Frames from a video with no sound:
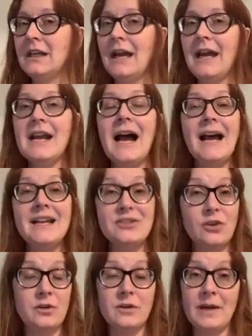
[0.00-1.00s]
And I
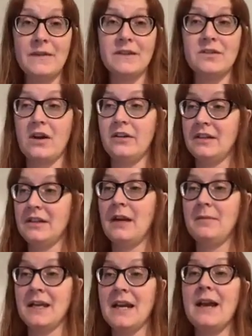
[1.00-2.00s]
joke about this all the
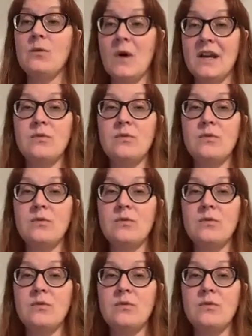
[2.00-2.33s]
time. Like, I want